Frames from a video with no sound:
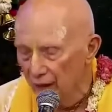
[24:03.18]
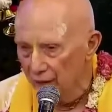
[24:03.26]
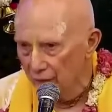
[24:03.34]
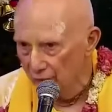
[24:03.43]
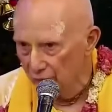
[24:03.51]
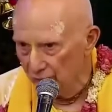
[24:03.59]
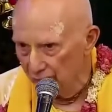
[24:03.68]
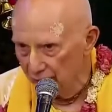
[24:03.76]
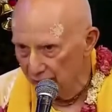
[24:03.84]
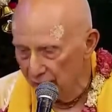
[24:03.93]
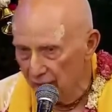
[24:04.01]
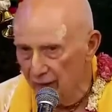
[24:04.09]

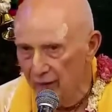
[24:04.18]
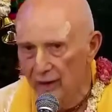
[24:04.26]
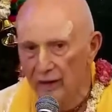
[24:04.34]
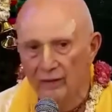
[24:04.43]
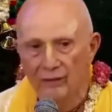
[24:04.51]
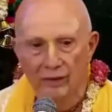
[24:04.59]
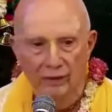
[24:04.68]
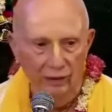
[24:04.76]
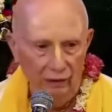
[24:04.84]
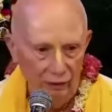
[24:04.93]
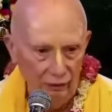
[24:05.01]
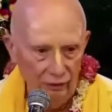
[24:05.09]
Anukulena and
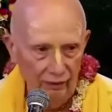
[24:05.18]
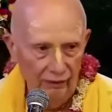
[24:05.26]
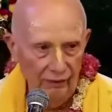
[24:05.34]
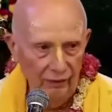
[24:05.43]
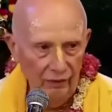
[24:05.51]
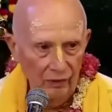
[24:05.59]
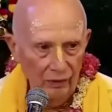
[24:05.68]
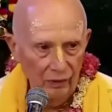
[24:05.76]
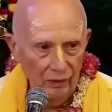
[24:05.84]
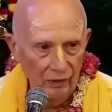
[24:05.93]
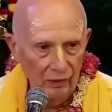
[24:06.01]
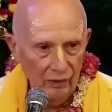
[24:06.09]
Pratikul.
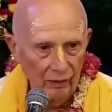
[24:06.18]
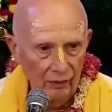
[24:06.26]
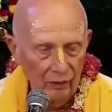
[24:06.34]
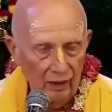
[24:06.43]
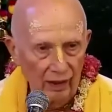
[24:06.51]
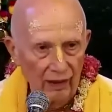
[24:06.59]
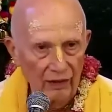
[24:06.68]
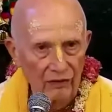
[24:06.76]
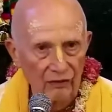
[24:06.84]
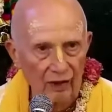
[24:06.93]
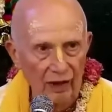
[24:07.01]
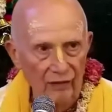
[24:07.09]
What
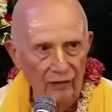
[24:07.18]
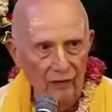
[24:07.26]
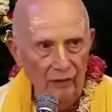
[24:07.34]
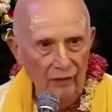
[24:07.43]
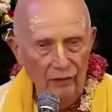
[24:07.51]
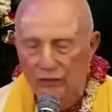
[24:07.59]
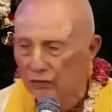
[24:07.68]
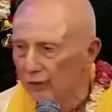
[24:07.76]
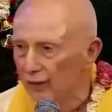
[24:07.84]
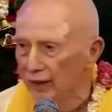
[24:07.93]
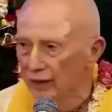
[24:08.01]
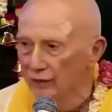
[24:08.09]
is favorable
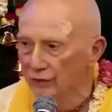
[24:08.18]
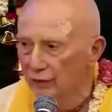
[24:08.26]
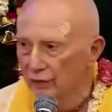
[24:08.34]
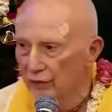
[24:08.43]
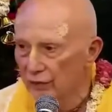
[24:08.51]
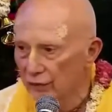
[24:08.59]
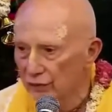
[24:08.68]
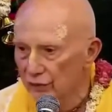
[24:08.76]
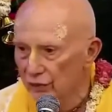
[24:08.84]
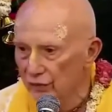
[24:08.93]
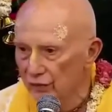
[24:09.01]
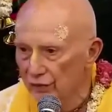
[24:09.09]
for my devotional
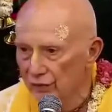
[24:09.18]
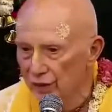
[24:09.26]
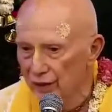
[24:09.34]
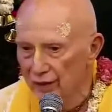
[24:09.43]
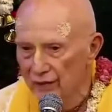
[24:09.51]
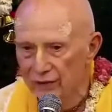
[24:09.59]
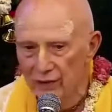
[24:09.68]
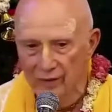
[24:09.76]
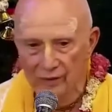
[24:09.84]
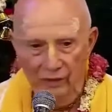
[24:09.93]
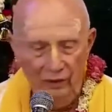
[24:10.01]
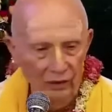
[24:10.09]
service, I
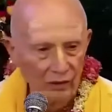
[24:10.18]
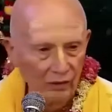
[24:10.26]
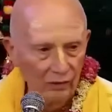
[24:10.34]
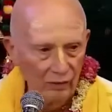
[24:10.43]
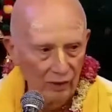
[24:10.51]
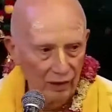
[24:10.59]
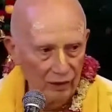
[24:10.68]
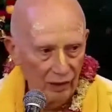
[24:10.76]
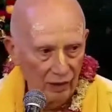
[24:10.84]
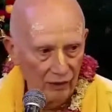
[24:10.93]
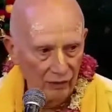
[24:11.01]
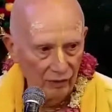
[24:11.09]
accept. What
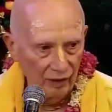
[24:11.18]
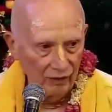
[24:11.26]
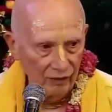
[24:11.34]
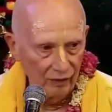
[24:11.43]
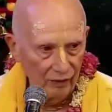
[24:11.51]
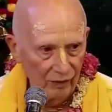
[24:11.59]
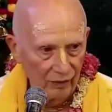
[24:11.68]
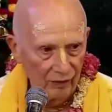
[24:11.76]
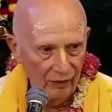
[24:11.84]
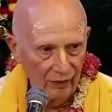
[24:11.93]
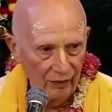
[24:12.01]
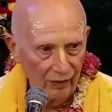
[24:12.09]
is
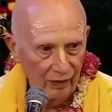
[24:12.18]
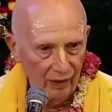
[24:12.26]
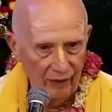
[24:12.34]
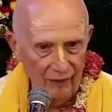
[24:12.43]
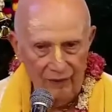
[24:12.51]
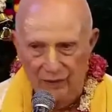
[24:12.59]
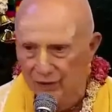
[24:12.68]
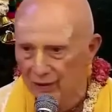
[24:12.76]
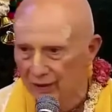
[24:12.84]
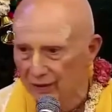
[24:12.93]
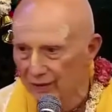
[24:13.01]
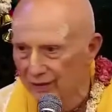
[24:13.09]
unfavorable, I
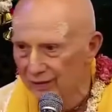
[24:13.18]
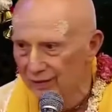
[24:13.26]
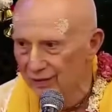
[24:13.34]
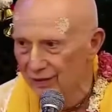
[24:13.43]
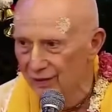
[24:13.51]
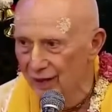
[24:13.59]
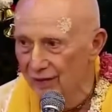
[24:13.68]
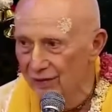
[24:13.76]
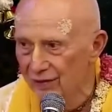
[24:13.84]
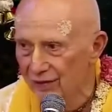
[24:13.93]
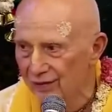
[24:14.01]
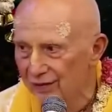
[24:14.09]
reject. So
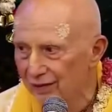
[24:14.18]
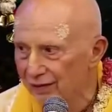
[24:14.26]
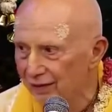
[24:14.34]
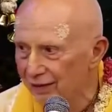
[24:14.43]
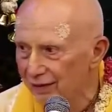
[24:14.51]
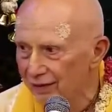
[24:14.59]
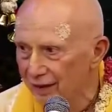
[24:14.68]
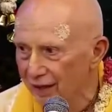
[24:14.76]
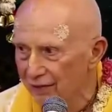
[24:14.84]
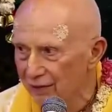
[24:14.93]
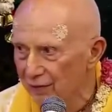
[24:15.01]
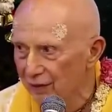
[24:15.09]
that's
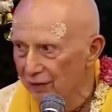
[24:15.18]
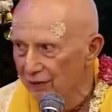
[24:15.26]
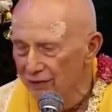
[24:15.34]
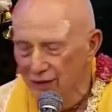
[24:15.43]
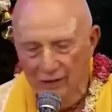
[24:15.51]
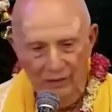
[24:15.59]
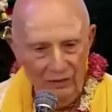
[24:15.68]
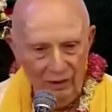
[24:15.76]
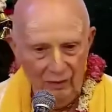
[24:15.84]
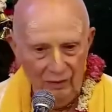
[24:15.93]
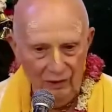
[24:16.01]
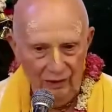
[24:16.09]
that's a big stu-
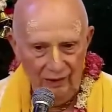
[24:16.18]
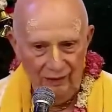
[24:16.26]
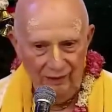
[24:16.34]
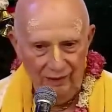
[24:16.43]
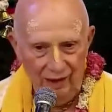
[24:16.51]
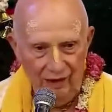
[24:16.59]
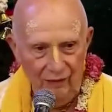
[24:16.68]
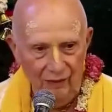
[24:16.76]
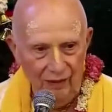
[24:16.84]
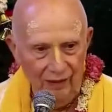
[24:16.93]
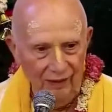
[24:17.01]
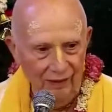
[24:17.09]
subject. How do
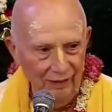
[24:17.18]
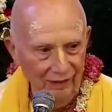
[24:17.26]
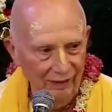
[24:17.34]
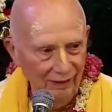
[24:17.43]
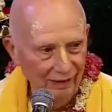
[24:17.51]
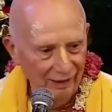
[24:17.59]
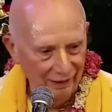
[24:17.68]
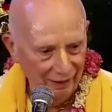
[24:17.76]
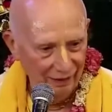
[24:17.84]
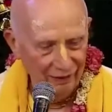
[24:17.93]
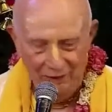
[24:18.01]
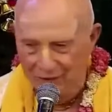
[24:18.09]
we
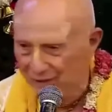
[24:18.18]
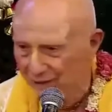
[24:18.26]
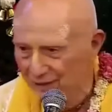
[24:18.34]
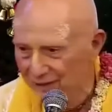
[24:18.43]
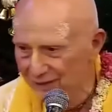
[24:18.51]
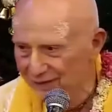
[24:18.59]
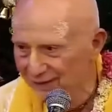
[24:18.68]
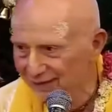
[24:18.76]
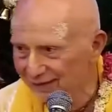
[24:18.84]
get into that?